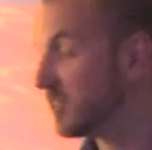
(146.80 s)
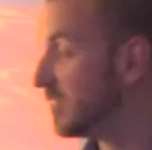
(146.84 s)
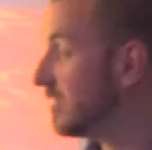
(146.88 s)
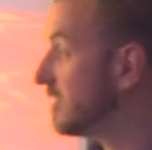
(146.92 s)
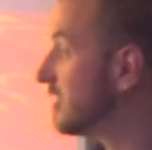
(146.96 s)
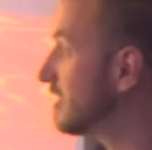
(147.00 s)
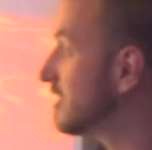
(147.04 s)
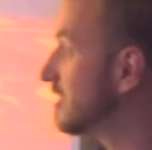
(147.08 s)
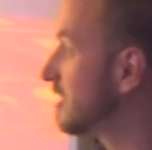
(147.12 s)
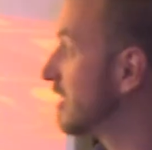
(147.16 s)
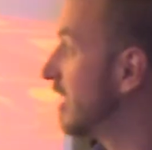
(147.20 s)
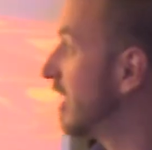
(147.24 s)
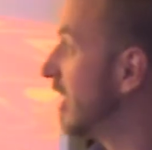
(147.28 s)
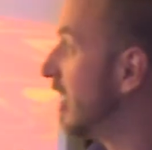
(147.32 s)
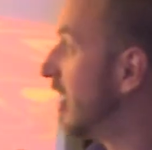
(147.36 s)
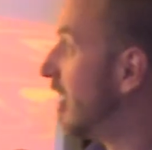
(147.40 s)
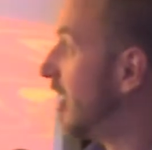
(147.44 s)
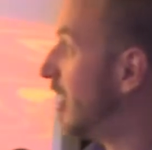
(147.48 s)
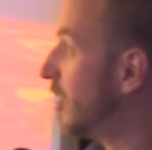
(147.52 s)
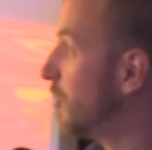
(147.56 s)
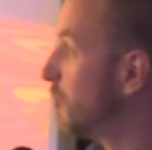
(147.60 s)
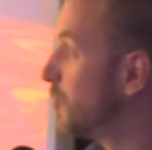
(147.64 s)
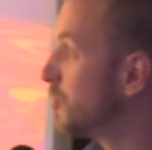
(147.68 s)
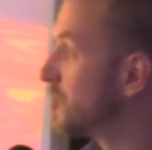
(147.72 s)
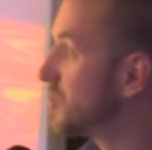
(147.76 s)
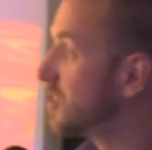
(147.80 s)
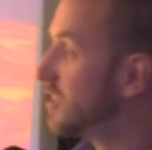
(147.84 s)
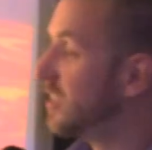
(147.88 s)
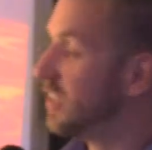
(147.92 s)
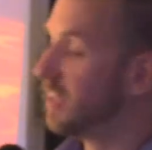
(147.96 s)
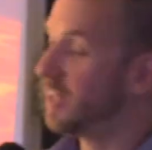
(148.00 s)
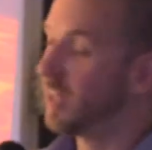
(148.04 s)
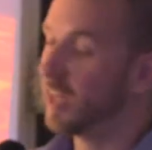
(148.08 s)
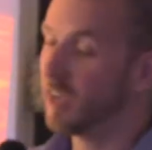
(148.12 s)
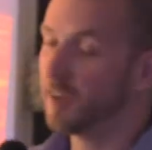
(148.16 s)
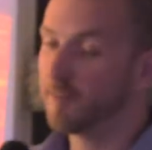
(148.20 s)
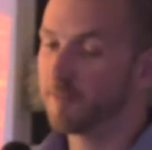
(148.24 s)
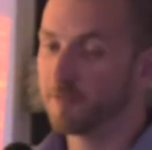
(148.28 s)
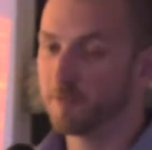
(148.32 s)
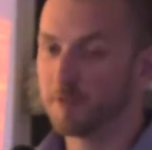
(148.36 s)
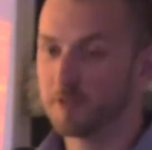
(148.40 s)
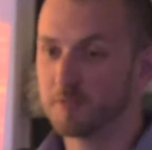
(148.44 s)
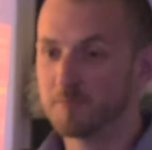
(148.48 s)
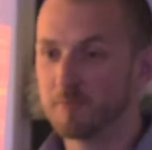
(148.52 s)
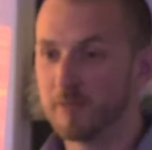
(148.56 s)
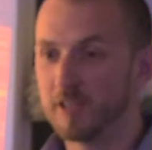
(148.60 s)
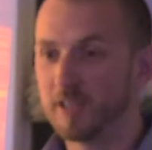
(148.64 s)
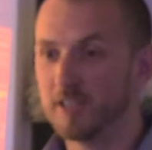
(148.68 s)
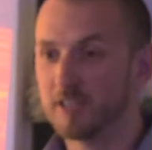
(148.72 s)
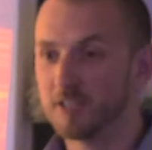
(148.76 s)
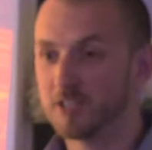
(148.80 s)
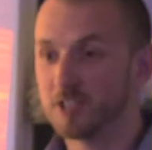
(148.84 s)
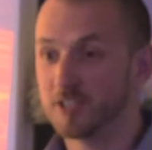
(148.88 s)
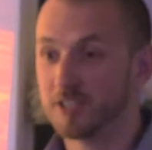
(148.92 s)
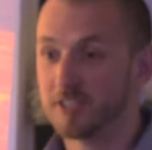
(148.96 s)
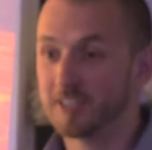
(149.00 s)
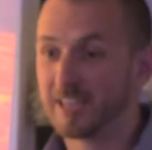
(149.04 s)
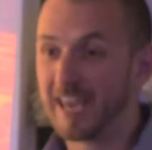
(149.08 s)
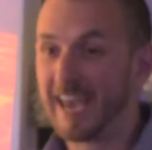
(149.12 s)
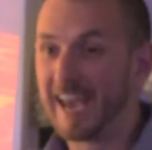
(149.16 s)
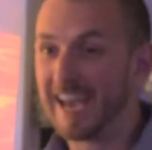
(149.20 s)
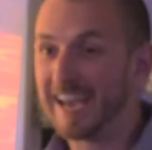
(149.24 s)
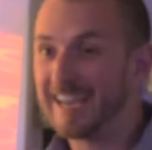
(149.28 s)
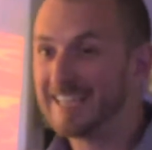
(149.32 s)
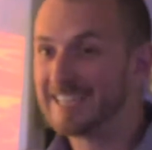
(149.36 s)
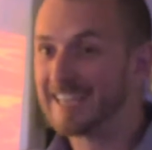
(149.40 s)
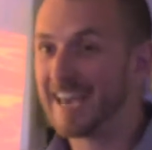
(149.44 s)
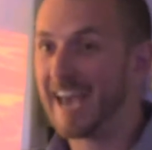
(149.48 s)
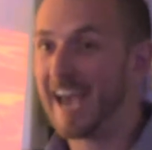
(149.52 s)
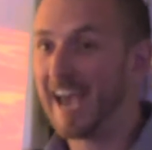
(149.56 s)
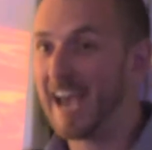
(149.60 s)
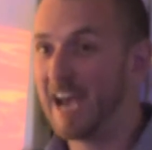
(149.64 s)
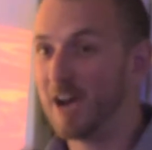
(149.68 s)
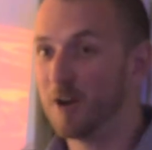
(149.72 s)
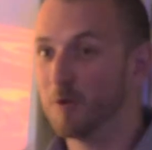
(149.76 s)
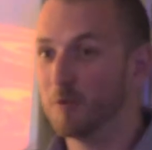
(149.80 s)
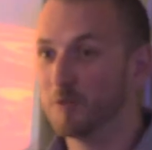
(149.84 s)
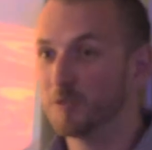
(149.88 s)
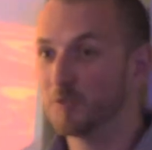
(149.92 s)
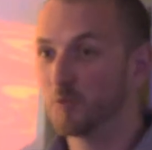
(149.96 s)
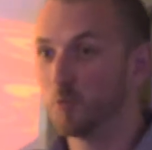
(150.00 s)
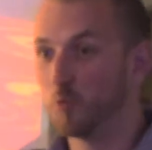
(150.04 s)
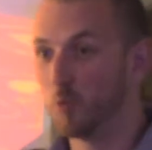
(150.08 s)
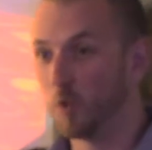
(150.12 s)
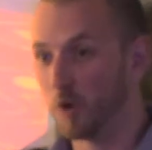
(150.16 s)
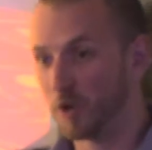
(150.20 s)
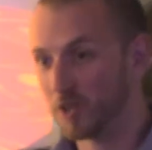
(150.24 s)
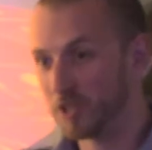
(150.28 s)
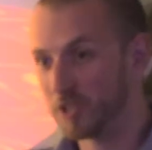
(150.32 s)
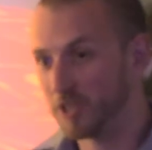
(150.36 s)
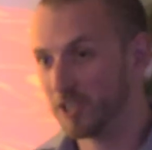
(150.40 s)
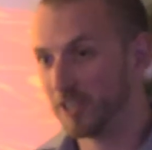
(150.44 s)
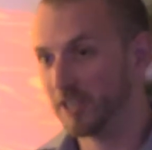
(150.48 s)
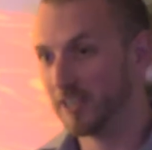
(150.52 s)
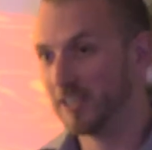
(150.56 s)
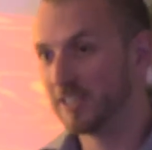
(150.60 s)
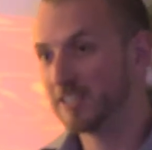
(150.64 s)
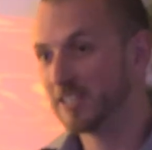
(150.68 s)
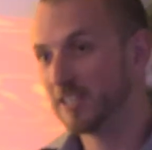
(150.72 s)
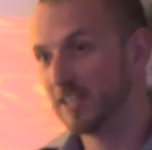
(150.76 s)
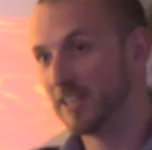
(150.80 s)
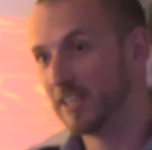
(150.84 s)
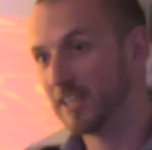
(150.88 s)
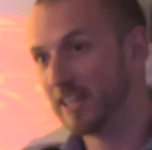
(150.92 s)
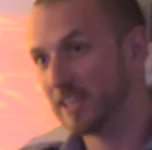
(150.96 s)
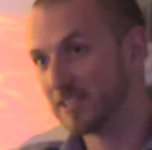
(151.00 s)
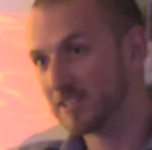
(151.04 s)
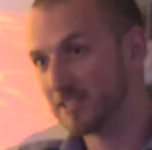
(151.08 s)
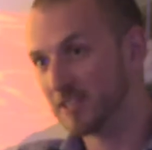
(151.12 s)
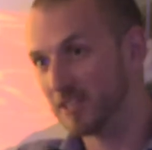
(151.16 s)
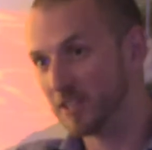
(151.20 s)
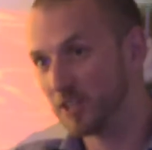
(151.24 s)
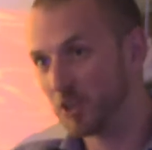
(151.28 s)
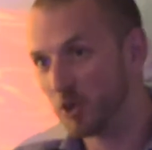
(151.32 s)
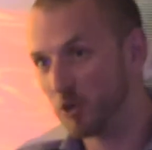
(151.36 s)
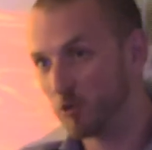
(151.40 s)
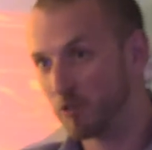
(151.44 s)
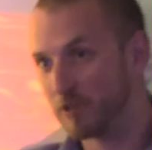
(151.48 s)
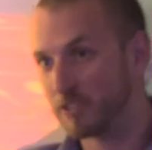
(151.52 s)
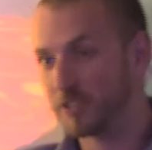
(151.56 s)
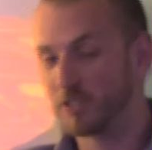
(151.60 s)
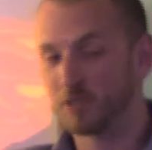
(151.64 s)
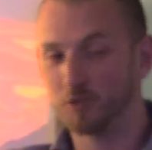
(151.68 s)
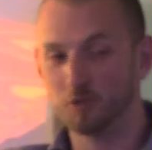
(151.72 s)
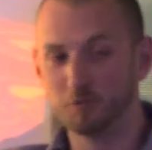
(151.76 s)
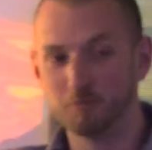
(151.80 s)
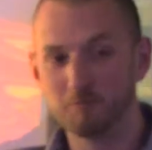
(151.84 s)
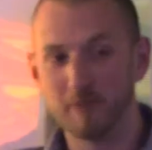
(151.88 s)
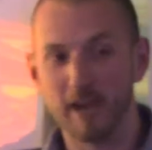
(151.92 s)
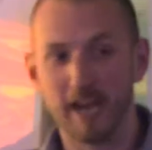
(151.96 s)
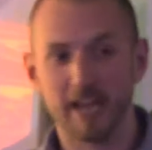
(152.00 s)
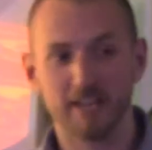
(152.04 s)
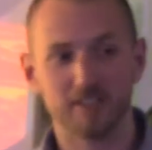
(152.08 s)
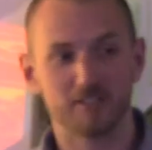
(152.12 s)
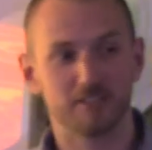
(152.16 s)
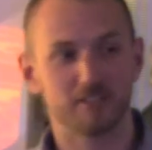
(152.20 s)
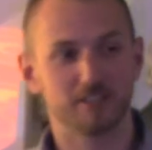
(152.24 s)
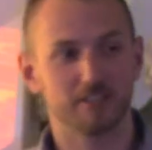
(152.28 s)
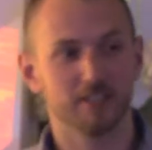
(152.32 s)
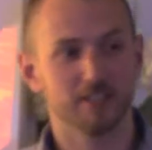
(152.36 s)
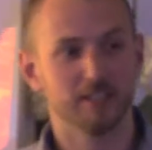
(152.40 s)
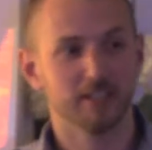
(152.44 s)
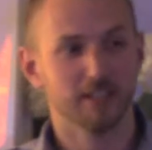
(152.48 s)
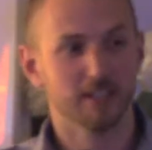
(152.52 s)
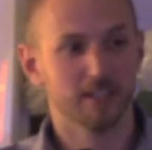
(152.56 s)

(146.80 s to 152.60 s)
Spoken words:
is I will sit there for as much as 8 hours watching it until it gets to the critical mass,